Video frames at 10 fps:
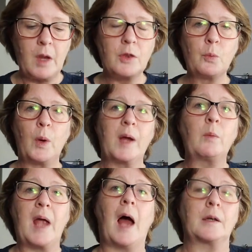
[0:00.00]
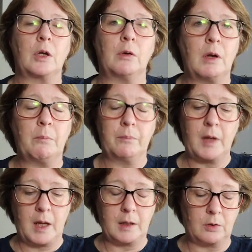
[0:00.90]
the way we had known him.
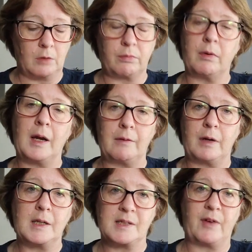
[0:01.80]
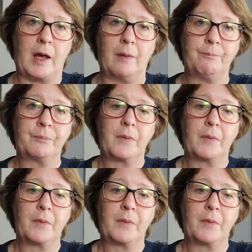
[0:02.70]
It got really, really severe.